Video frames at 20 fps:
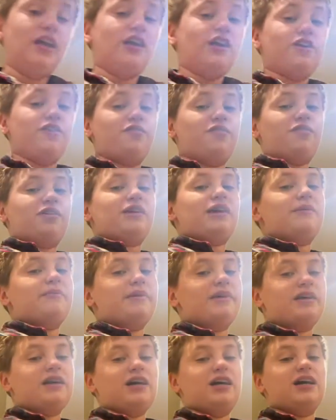you for
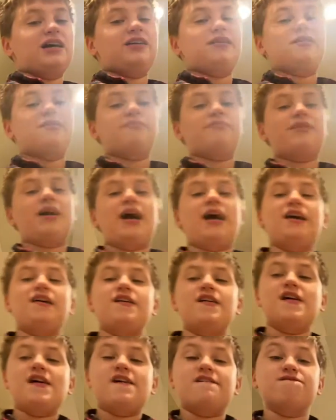coming on
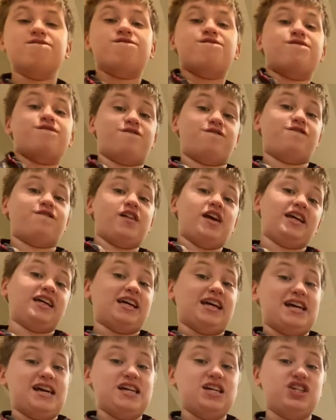my
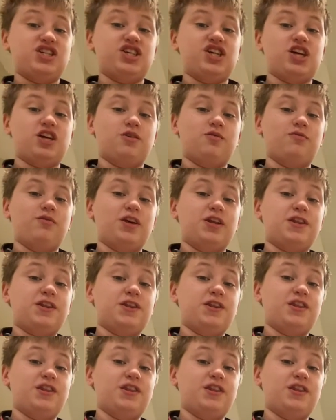vacation with...